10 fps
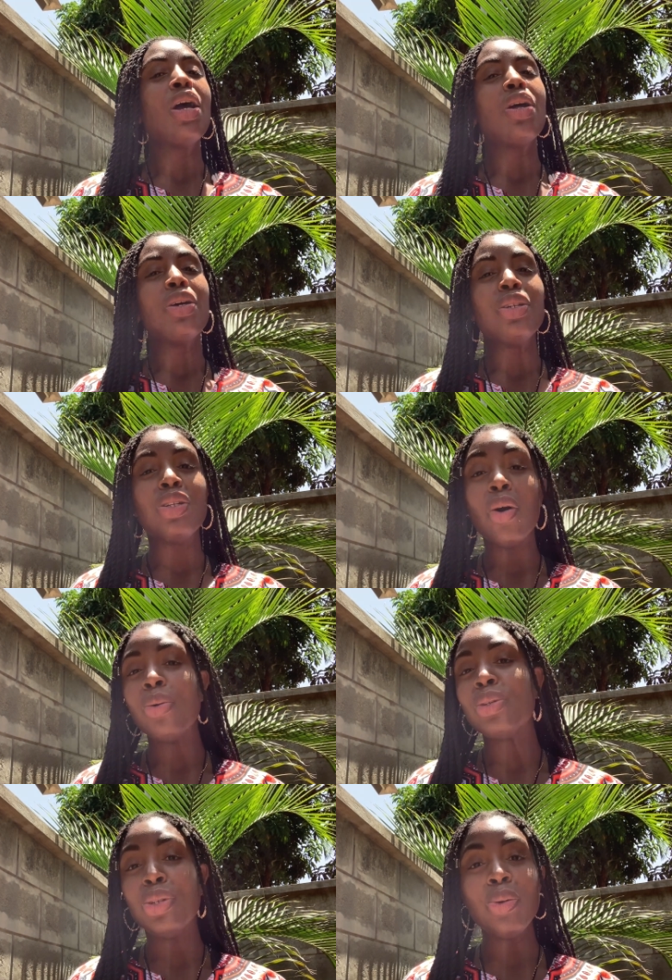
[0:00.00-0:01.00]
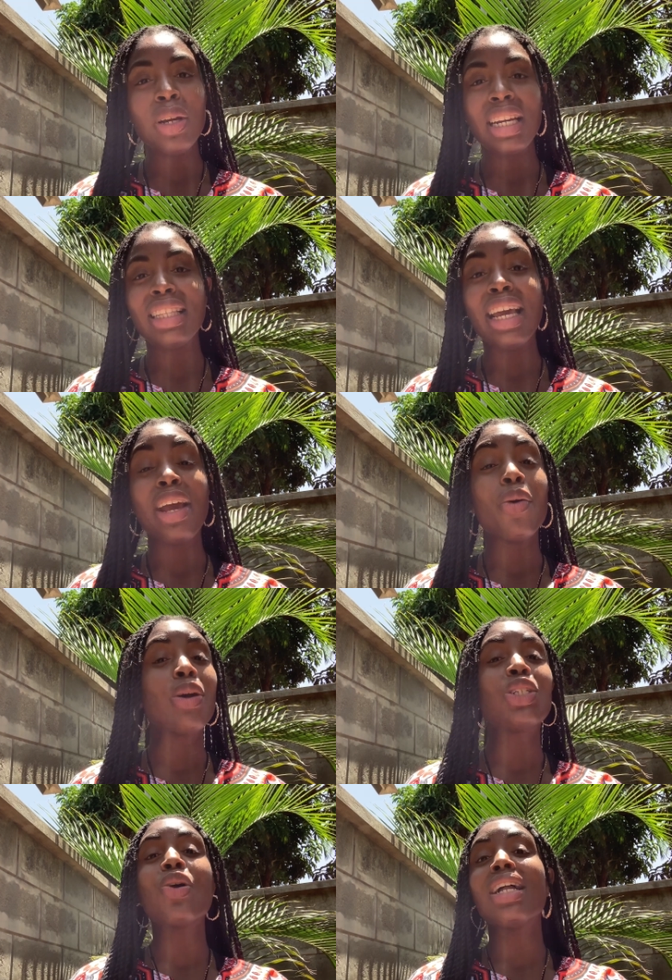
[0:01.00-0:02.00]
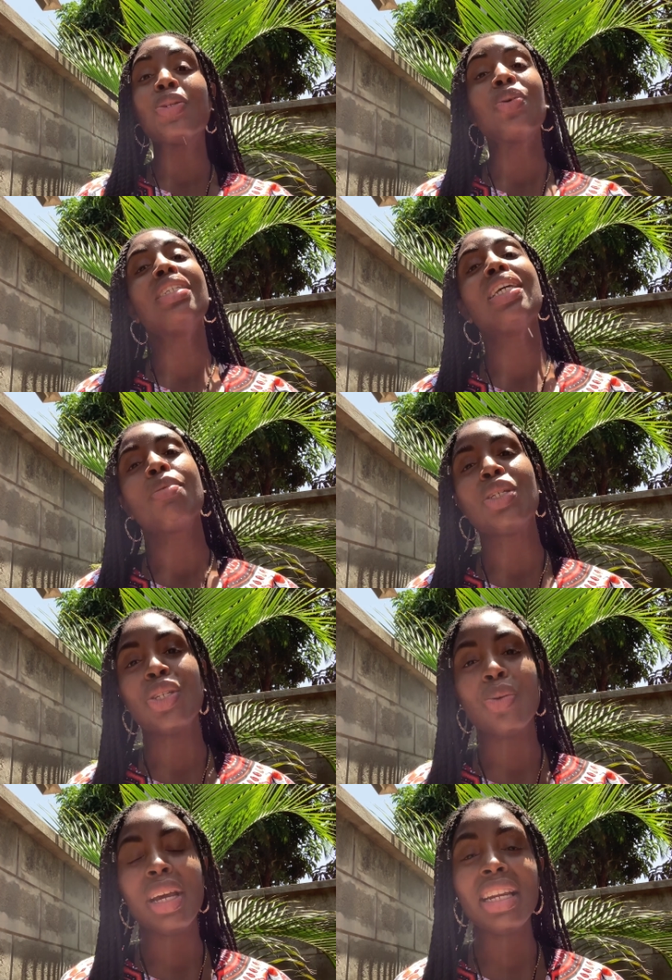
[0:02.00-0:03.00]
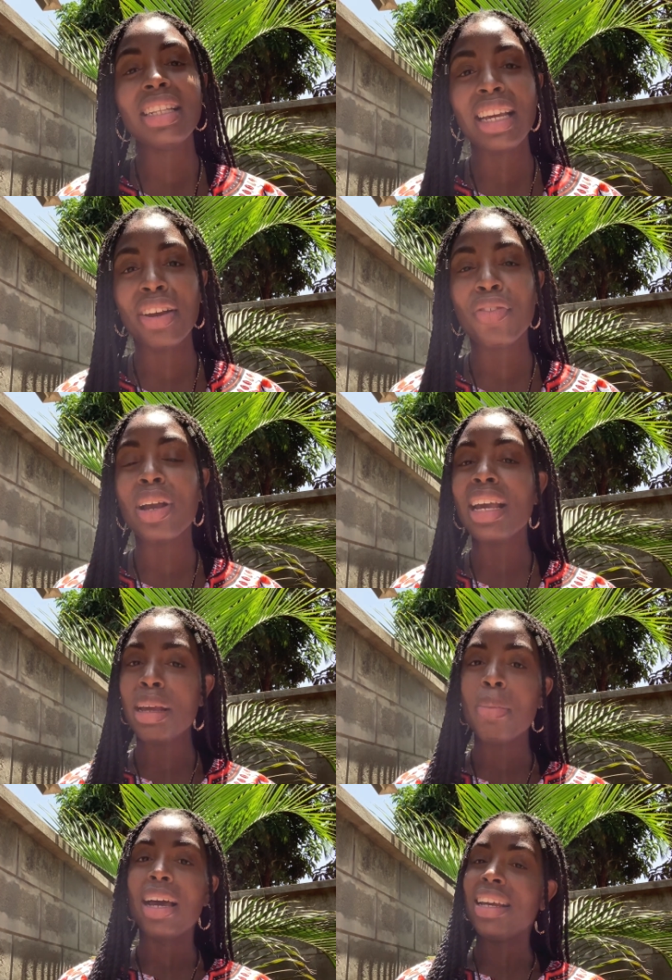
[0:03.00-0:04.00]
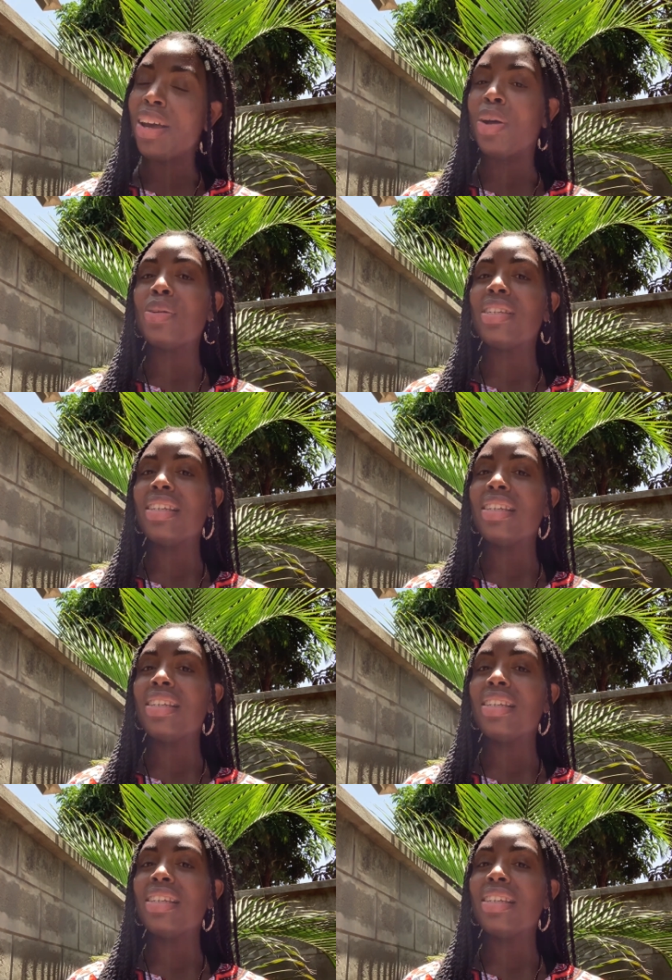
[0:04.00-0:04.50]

Don't do anything or try to attempt to do anything for anybody else